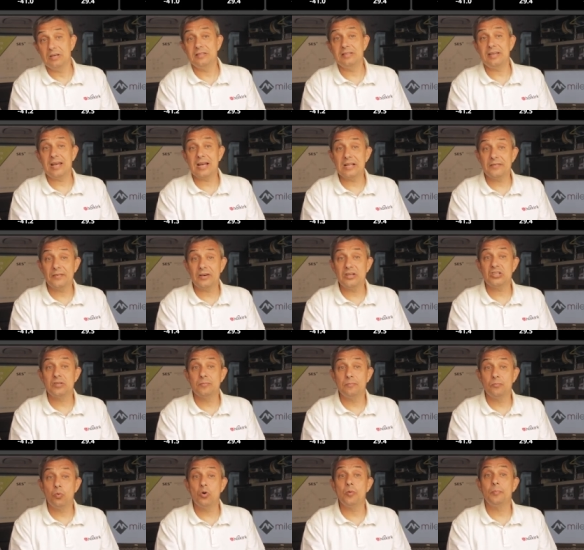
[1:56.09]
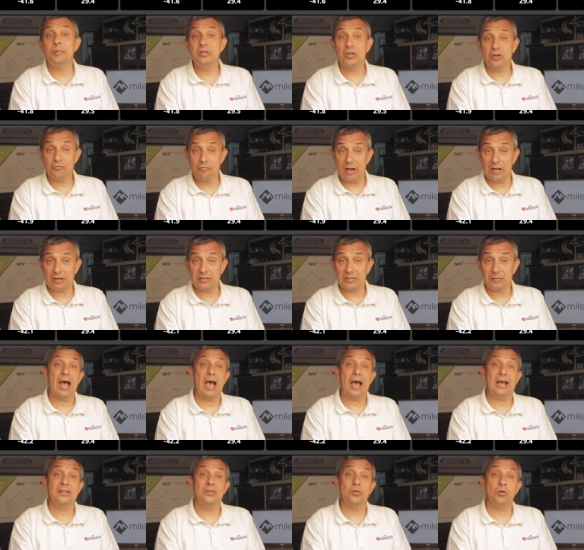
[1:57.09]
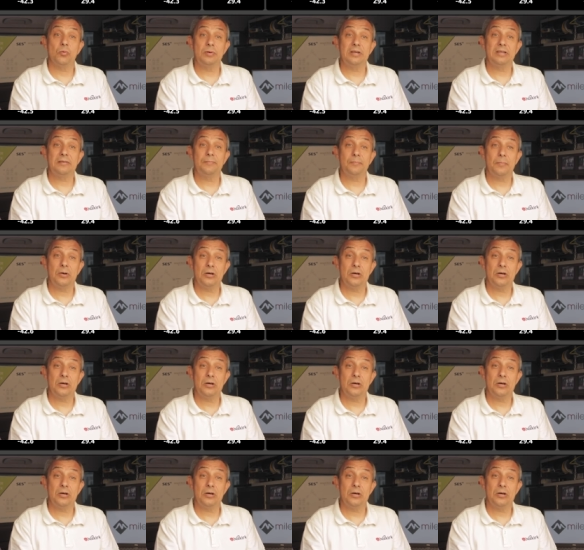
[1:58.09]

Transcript: the elevation will be correct and it will be